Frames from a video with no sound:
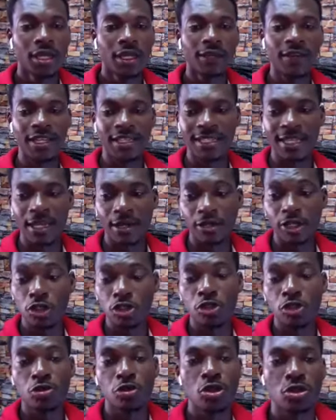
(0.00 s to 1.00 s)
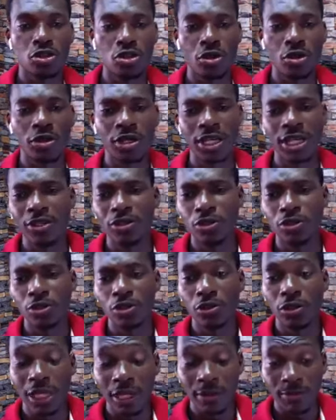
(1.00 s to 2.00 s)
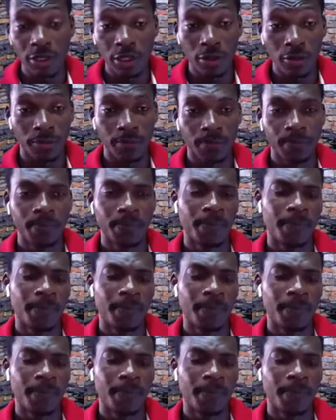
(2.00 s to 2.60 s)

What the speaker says: If the sound is not okay to you, let me know.